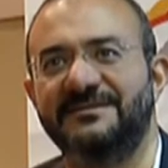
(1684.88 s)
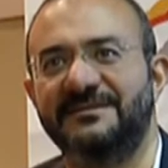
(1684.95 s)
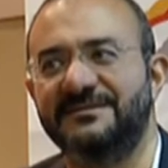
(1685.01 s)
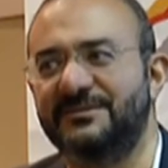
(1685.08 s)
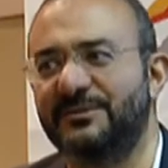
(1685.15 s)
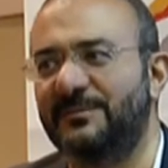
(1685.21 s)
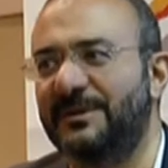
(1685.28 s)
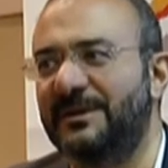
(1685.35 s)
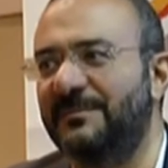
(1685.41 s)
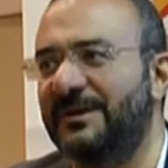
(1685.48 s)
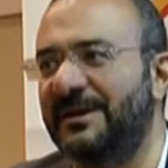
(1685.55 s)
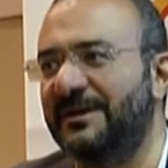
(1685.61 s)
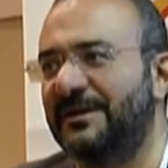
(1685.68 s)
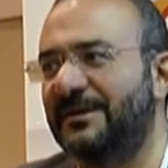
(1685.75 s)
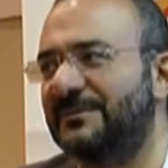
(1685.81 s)
and so many
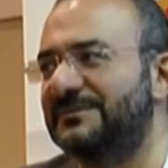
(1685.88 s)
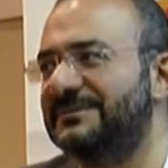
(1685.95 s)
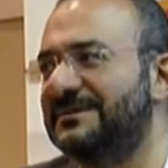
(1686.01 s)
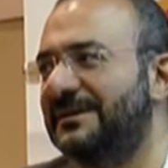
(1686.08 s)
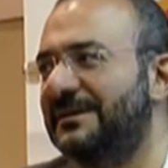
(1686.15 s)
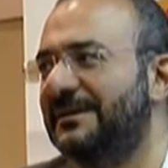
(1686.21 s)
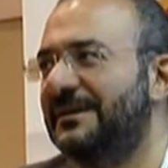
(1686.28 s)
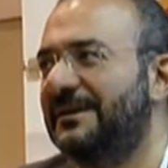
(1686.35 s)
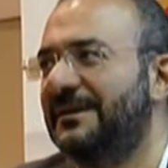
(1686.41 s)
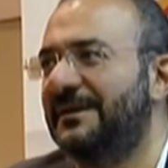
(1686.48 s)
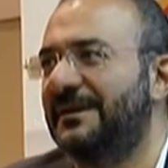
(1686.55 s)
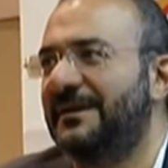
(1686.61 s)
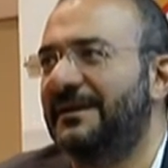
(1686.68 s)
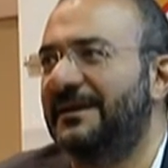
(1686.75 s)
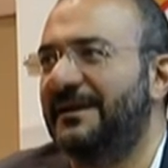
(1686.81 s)
backgrounds.
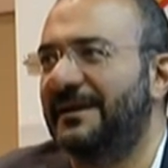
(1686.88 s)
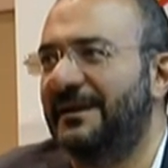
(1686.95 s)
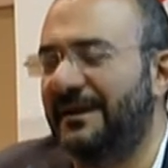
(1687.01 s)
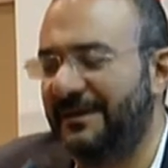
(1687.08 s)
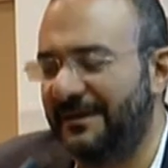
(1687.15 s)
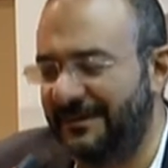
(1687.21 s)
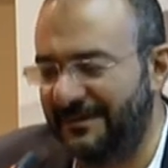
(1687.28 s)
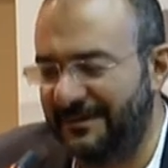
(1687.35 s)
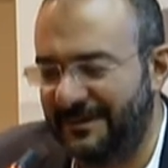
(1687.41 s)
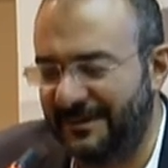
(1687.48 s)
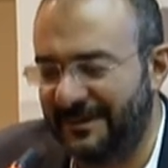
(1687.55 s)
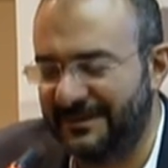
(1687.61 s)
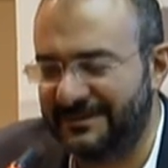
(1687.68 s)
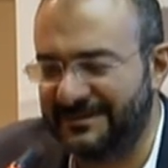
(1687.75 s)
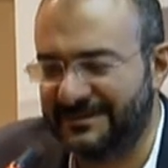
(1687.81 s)
And
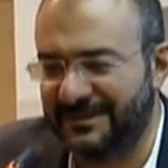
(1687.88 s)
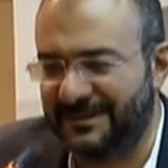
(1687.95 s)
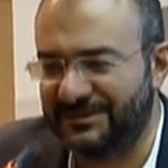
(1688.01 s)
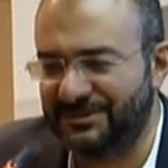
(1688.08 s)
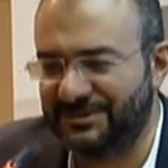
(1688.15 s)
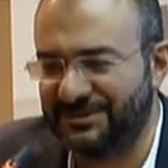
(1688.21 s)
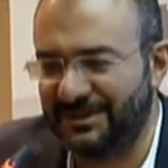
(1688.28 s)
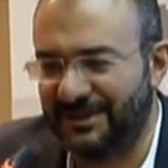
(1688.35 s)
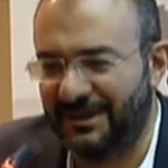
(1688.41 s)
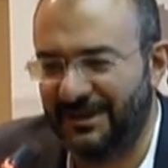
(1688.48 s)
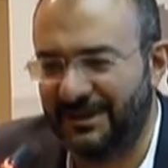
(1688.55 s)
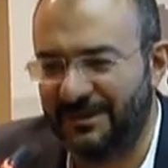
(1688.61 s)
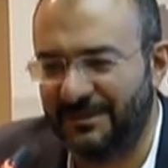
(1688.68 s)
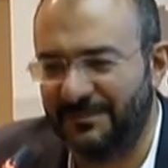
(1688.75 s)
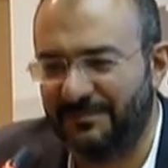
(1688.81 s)
it's such
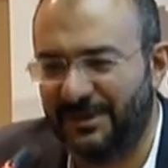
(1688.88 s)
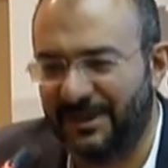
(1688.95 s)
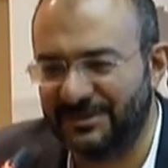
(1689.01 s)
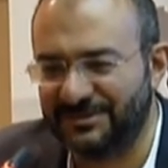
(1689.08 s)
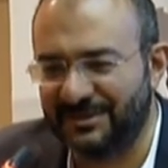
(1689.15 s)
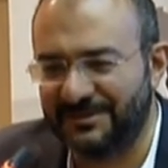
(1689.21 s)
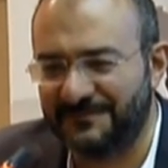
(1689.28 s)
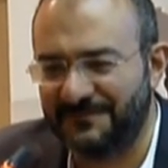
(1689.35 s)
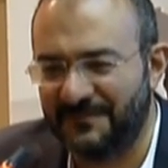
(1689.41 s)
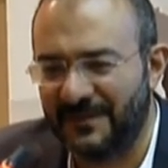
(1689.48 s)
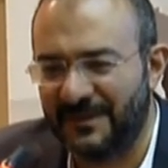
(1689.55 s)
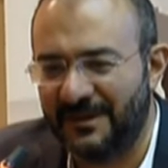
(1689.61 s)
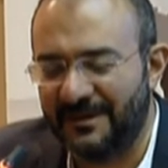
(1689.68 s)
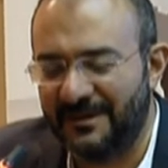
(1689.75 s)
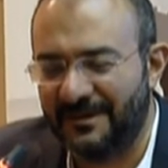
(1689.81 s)
a pleasure
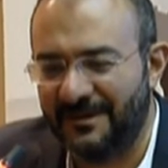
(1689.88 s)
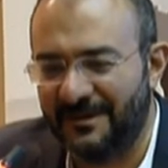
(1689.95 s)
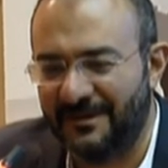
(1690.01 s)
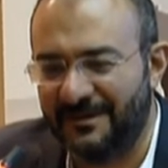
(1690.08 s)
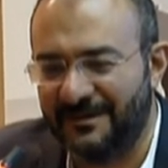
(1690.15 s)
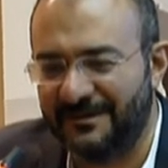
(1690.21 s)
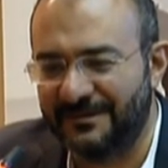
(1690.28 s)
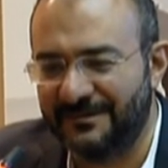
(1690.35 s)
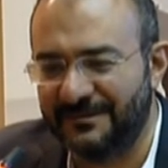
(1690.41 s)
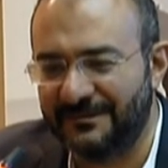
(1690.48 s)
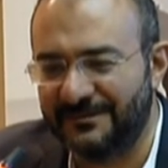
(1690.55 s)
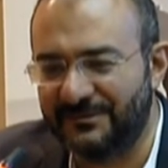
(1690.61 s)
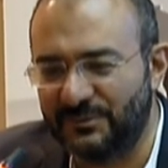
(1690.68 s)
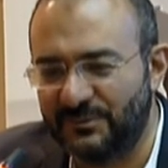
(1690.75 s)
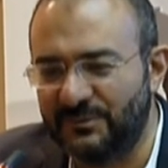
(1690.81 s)

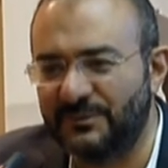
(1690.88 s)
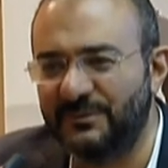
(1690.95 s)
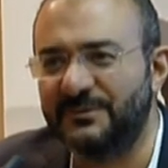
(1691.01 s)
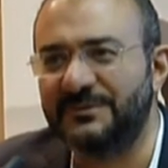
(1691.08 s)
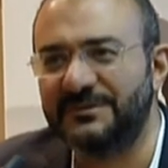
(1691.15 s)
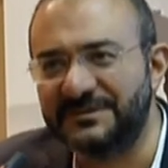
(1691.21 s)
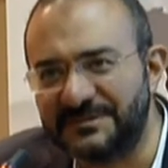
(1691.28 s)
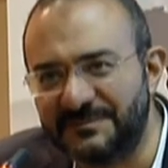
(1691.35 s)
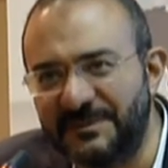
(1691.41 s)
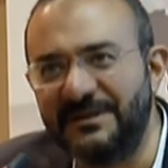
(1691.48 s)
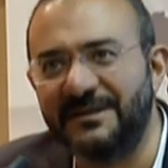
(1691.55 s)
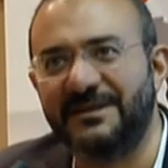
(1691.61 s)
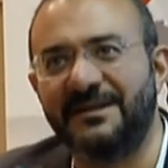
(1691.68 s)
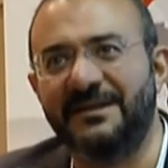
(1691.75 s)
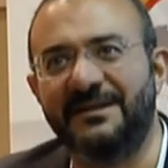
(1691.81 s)
to
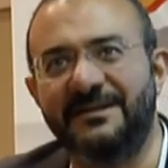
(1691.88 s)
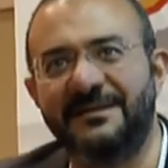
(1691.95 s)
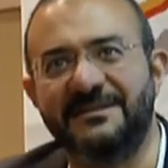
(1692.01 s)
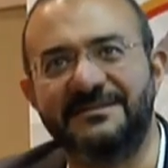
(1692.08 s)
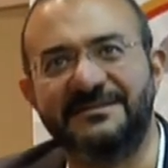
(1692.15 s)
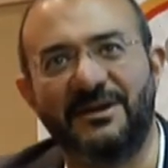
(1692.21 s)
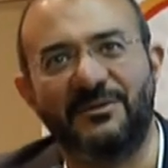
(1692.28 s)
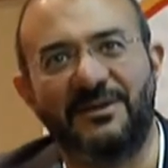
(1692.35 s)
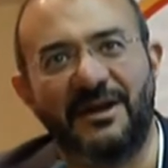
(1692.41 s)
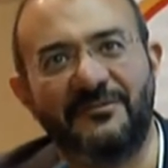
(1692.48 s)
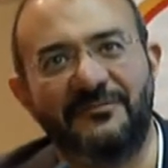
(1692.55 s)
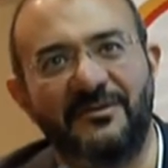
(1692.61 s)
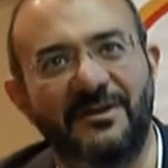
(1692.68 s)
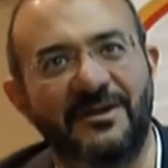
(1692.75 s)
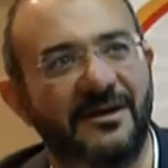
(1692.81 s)
speak in South
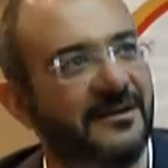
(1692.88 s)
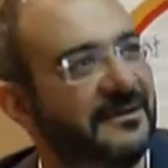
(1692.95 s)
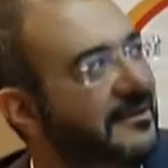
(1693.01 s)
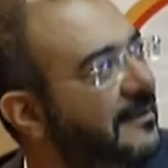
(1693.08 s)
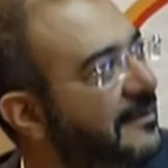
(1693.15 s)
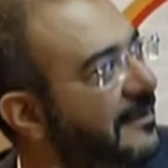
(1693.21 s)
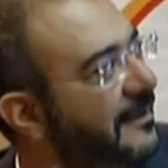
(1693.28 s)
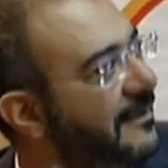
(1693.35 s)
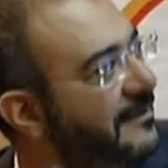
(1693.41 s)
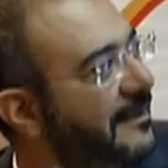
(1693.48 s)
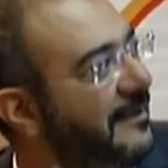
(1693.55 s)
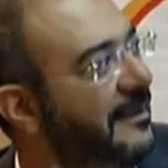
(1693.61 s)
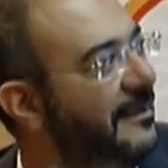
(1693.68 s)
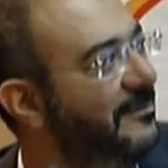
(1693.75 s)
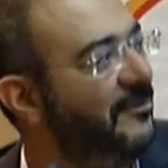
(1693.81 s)
Africa in the
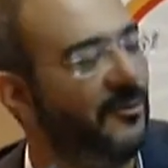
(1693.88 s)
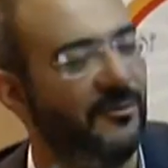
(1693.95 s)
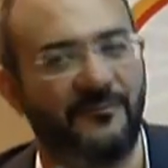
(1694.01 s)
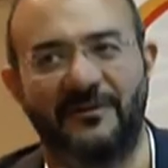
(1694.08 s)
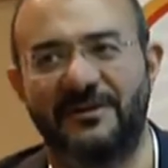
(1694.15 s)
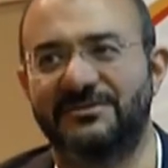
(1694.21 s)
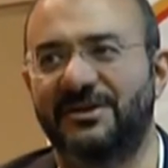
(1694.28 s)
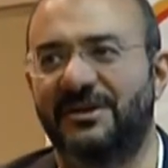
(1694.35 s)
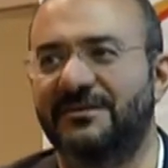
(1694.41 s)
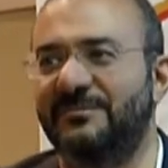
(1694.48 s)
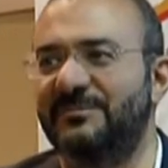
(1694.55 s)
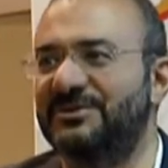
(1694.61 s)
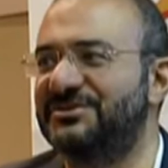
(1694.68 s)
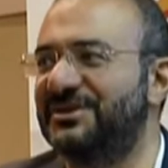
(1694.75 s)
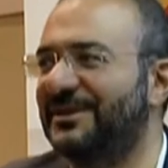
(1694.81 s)
name of
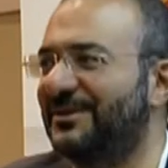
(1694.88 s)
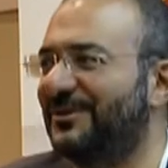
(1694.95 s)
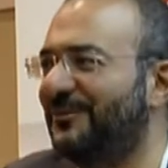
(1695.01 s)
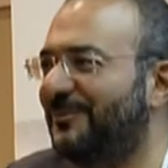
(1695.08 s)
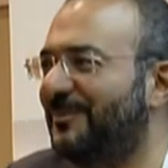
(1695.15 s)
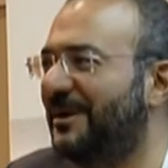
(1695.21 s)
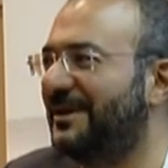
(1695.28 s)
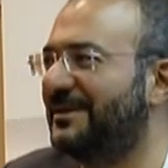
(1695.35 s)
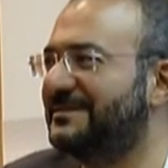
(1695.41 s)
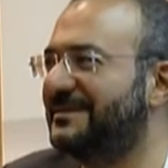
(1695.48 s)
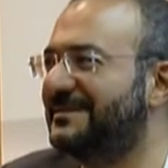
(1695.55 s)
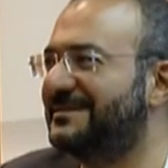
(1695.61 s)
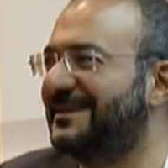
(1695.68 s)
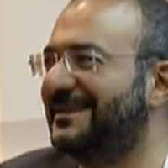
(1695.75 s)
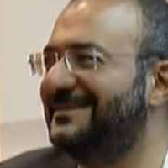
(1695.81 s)
Al-Shatibi Chair of
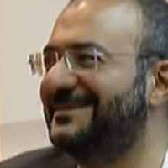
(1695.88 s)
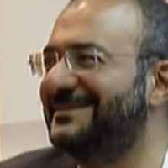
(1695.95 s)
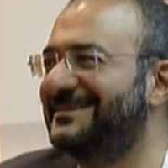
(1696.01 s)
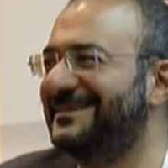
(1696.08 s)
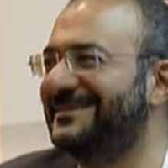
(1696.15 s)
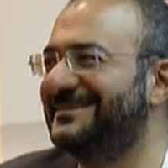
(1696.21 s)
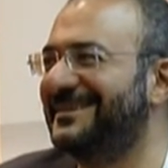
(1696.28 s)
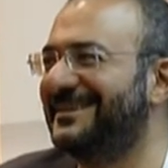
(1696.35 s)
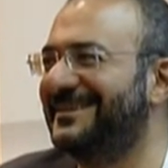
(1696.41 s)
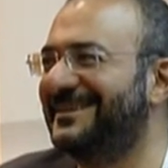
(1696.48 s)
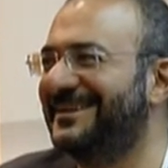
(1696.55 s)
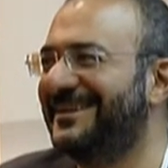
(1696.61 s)
Maqasid Studies. It's a